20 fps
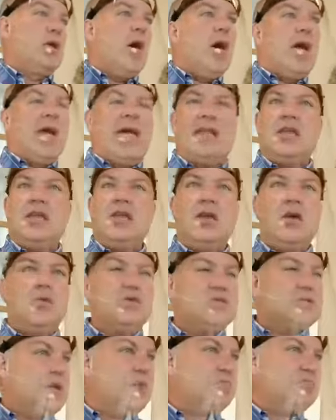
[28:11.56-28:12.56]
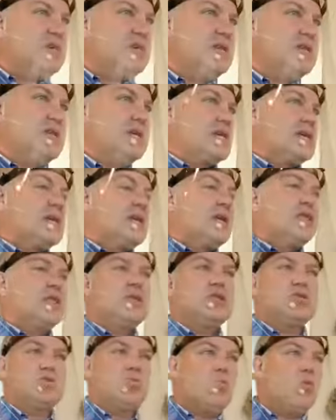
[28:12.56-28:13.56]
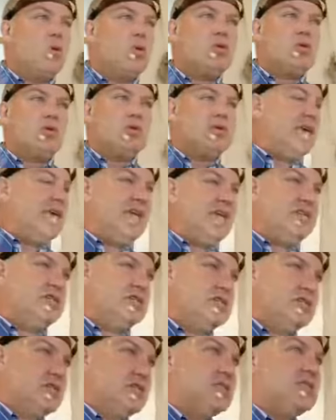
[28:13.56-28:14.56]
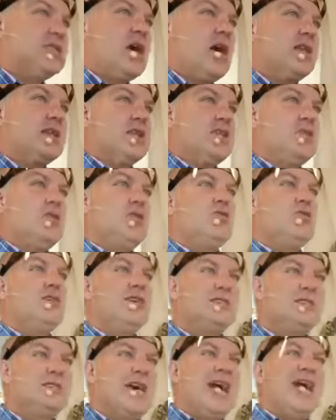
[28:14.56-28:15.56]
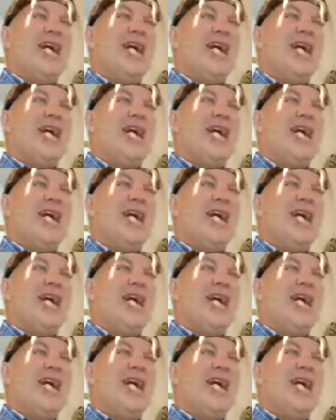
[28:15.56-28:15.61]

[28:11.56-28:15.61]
And you know something? This world teaches us not to do this,